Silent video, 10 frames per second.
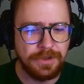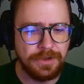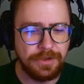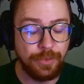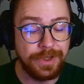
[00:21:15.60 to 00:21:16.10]

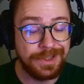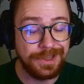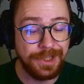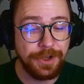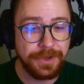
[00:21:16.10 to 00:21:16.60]
We
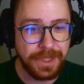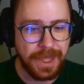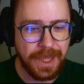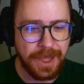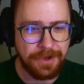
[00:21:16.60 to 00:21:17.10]
clearly
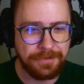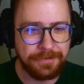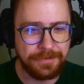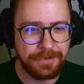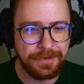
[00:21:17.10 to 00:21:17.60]
have
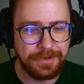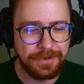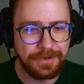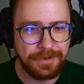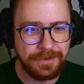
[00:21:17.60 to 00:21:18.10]

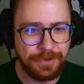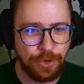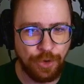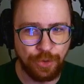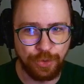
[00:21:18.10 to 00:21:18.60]
the
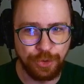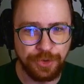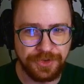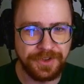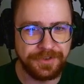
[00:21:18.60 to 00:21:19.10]
whole root
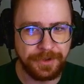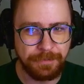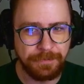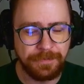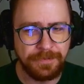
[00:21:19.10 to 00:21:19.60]
system
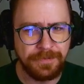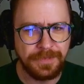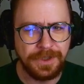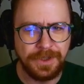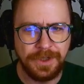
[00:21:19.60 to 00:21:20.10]

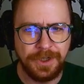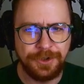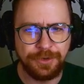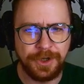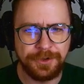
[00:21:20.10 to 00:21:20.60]

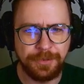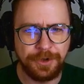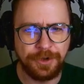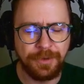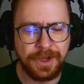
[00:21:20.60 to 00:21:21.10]

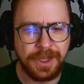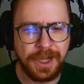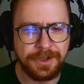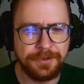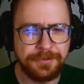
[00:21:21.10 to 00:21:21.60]
transmitter array active.